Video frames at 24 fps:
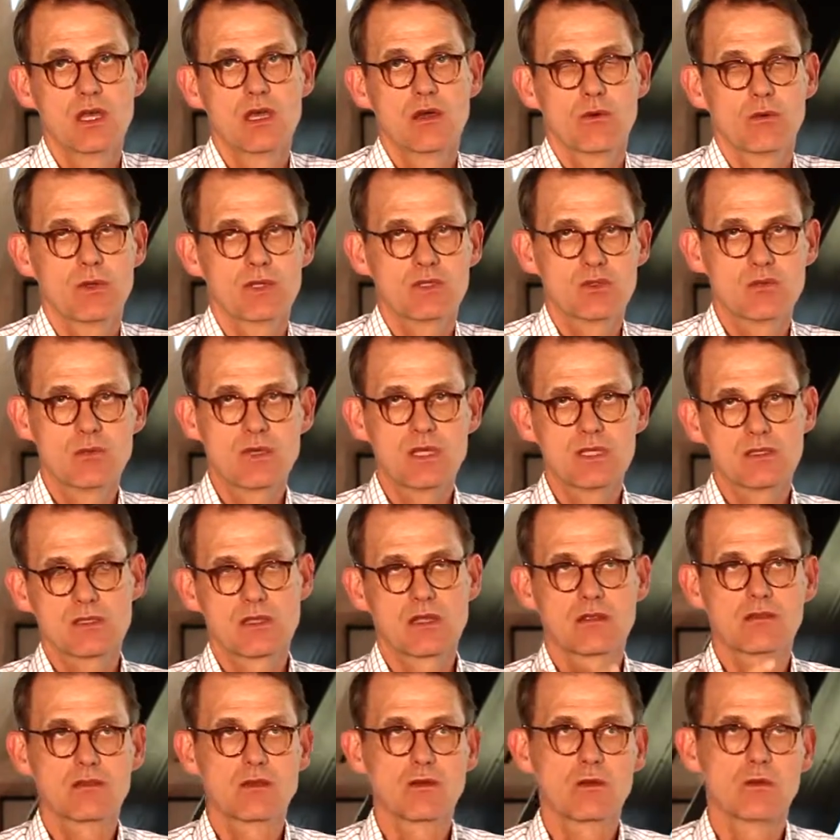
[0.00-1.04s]
which means
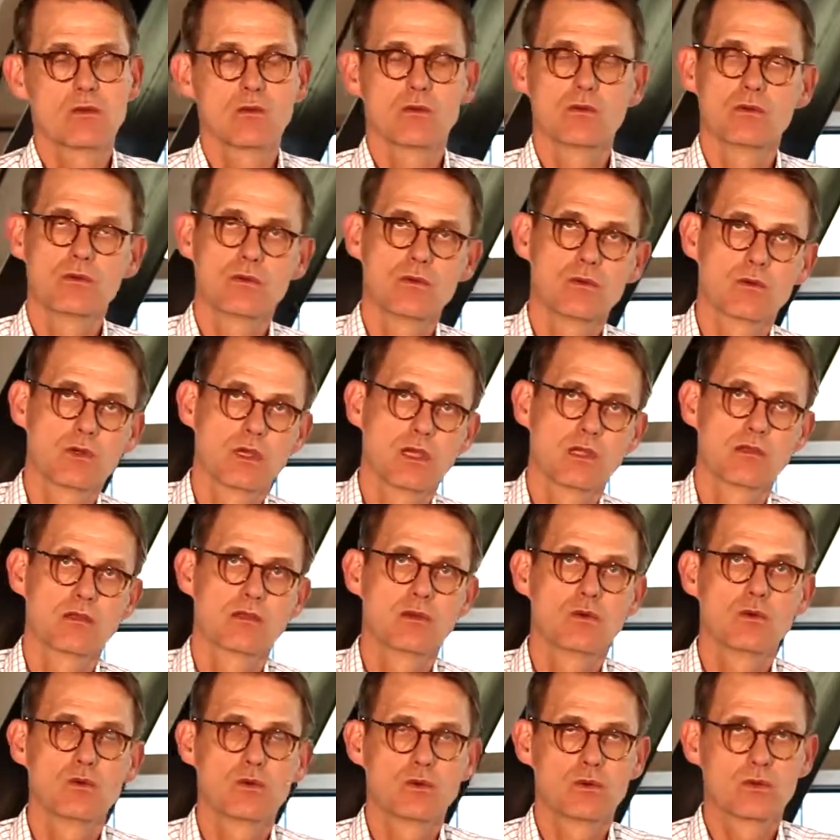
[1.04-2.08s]
that you can
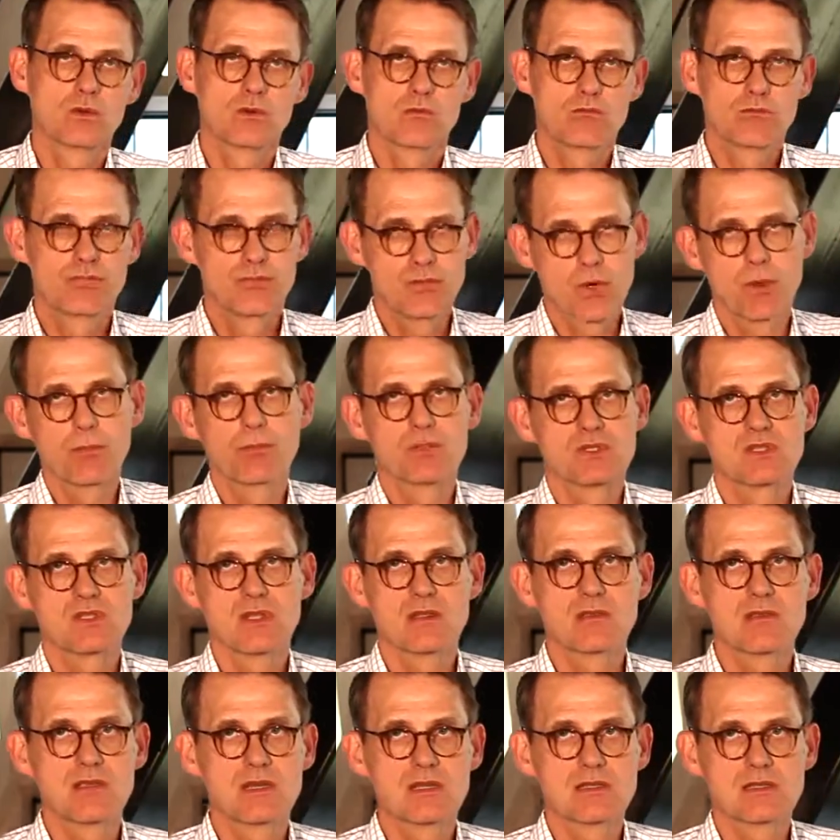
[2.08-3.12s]
do proper
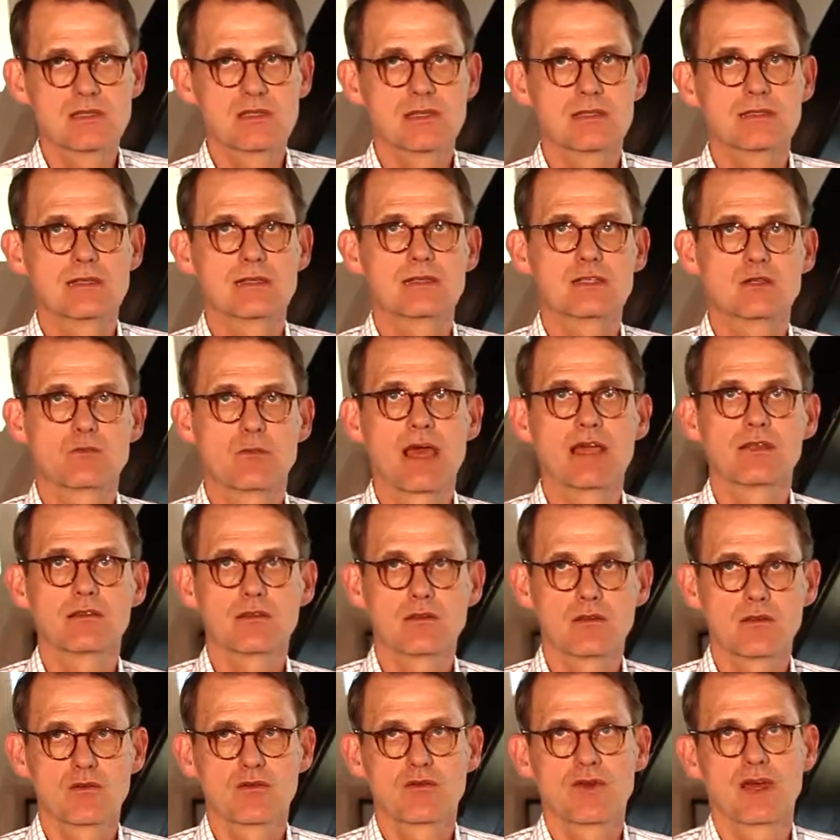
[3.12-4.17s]
statistics in spite
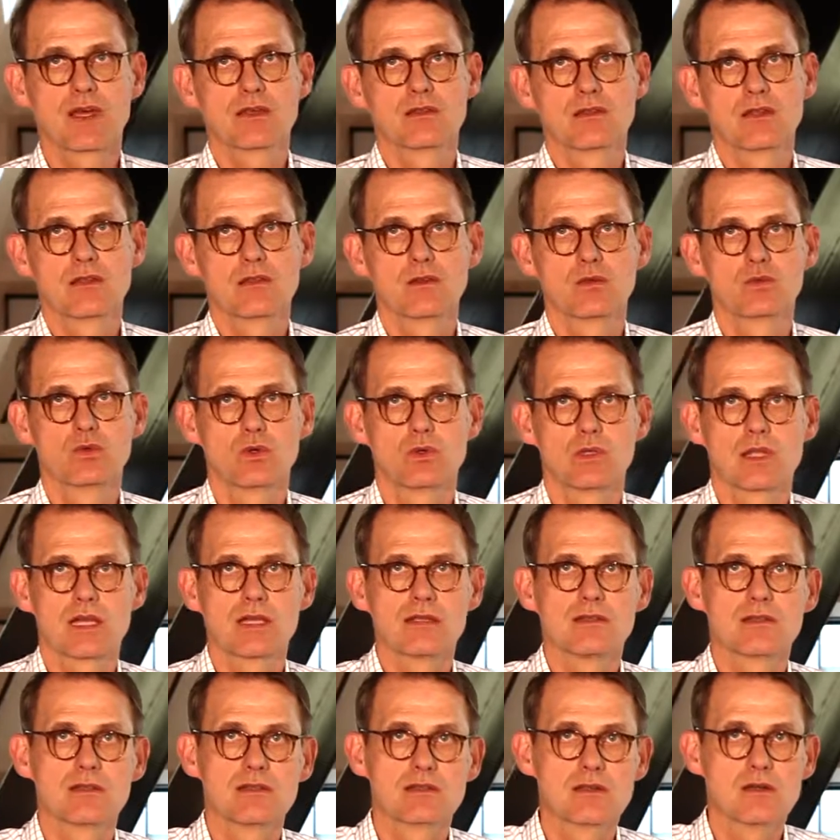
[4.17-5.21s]
of the fact that the raw
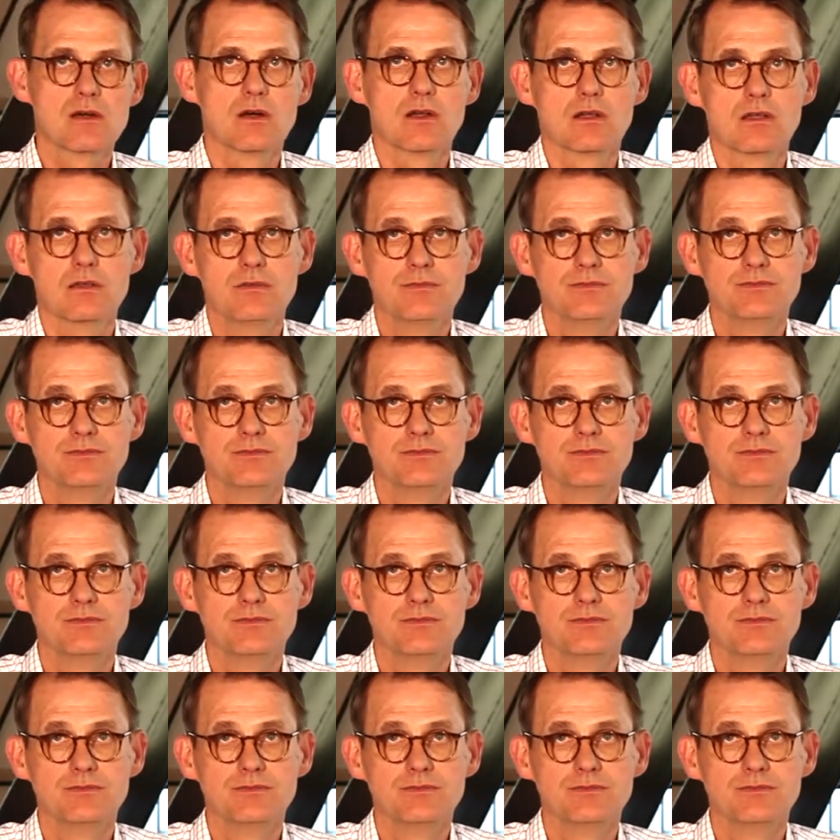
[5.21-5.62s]
data is gone.